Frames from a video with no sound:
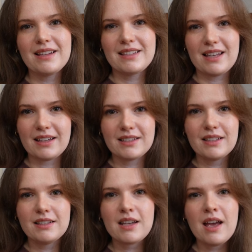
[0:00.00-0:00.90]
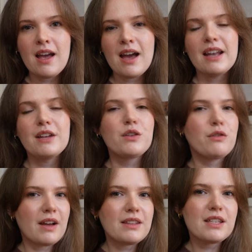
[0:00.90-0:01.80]
I selected, and if you
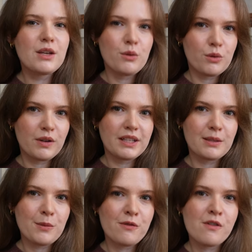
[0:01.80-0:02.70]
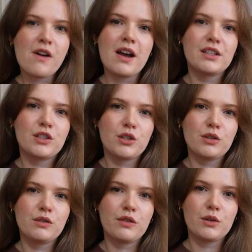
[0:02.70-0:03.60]
fancy ordering some of Avaya's
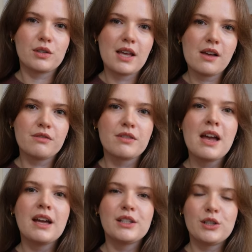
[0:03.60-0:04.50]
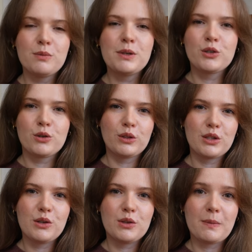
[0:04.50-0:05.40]
shoes for yourself, do be sure
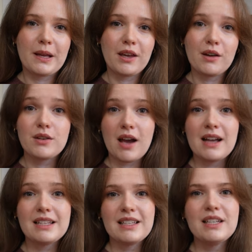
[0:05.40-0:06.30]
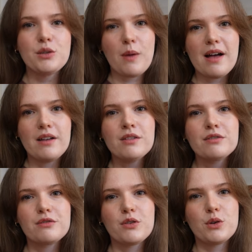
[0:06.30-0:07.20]
to use my code IC12
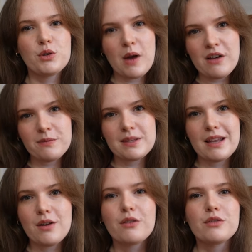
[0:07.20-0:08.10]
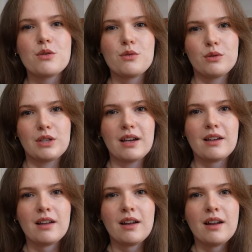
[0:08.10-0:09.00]
for 12% off your order.
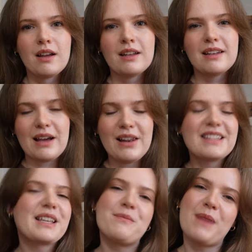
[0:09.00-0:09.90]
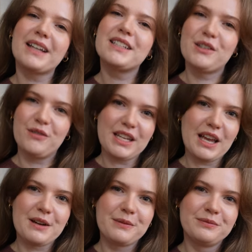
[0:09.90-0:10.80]
Now let's get back to the
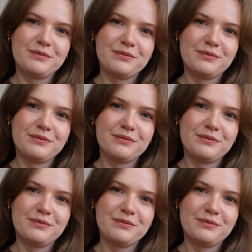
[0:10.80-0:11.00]
video.